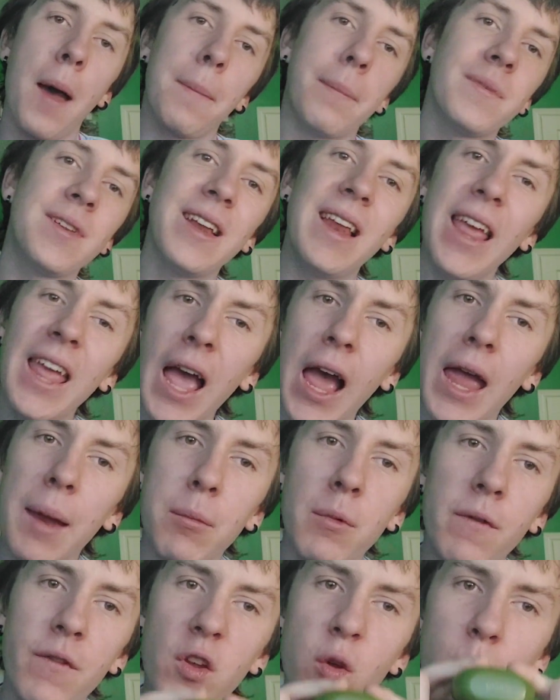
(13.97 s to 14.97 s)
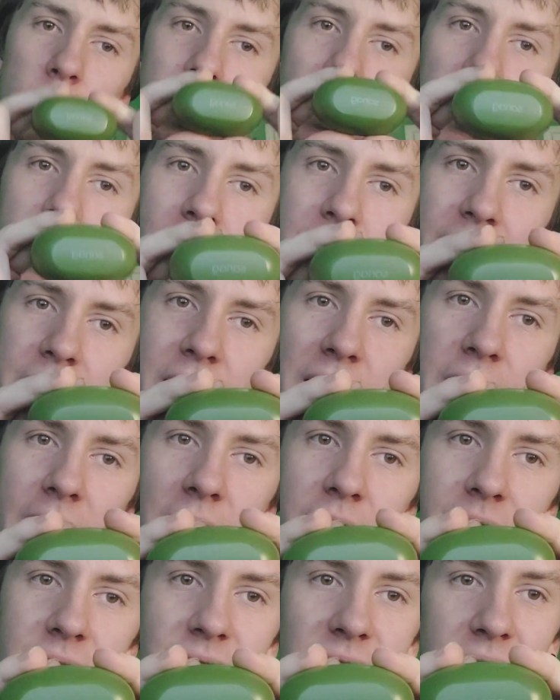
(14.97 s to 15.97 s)
Today I am reviewing the
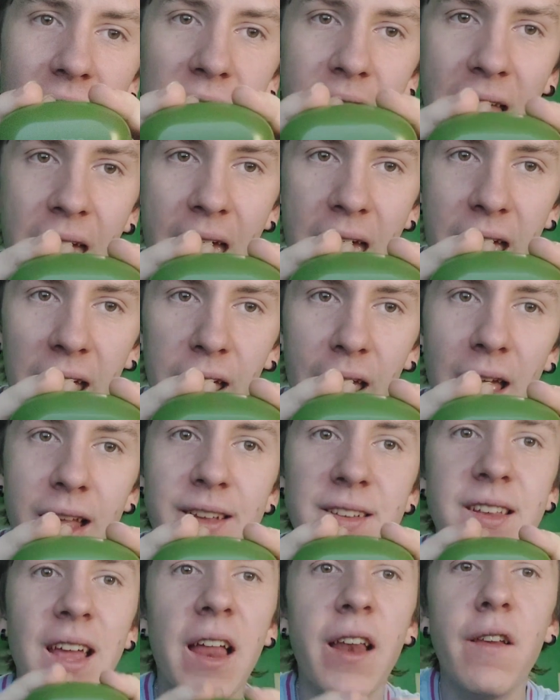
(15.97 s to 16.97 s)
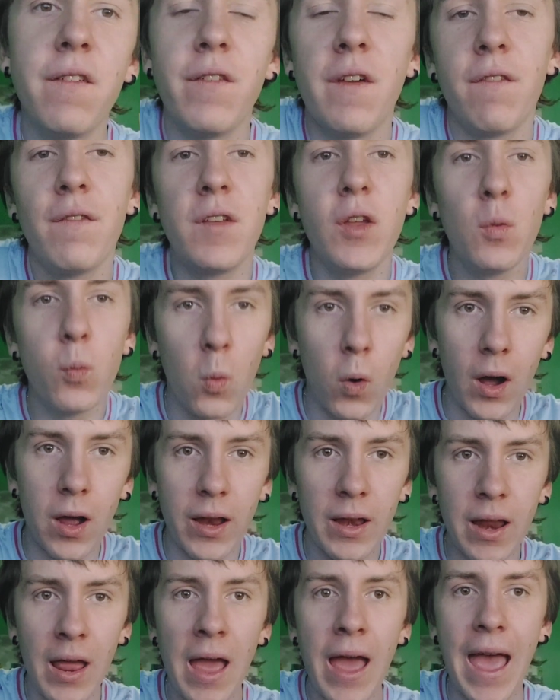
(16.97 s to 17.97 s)
Sanag
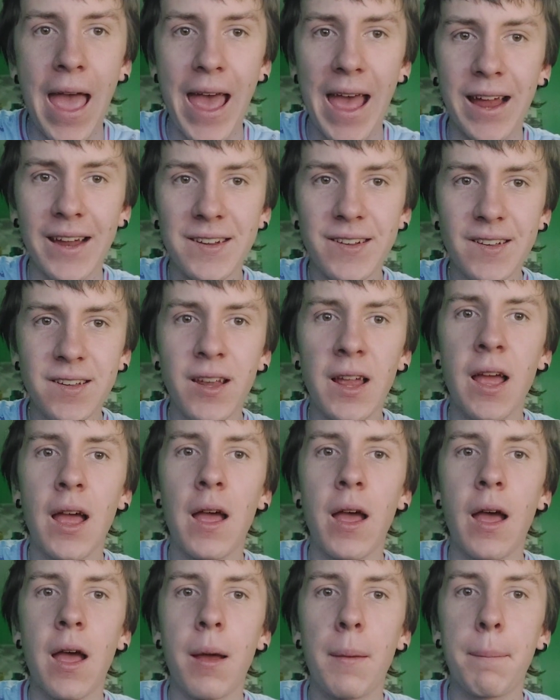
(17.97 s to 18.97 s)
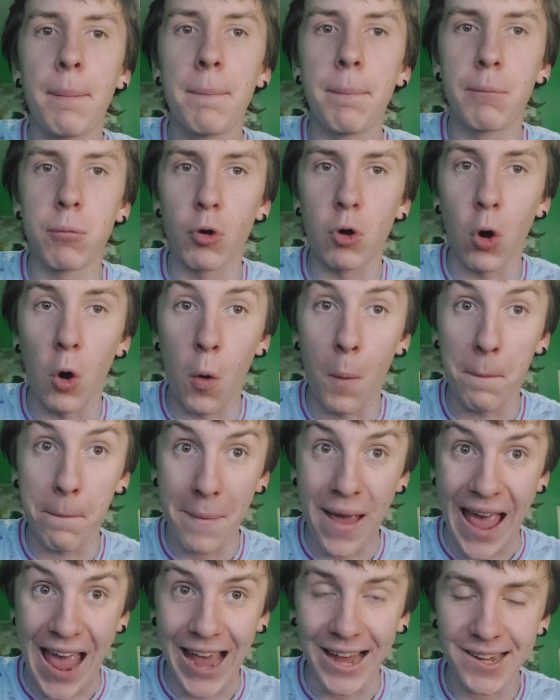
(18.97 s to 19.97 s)
Z51s Pro
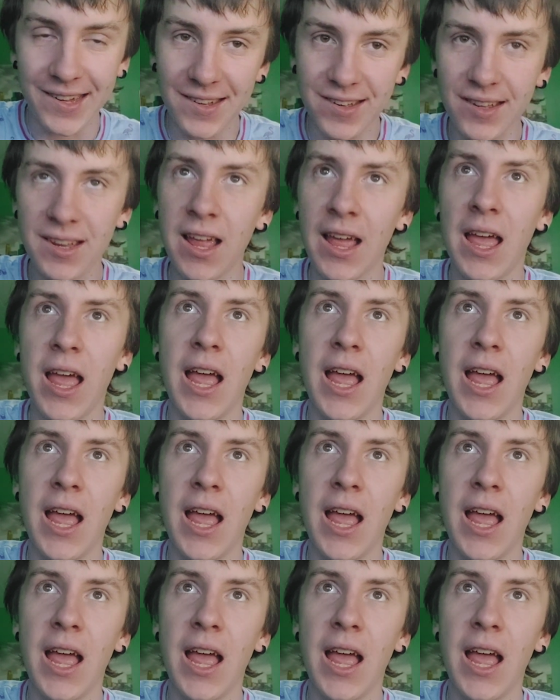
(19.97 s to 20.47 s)
Max.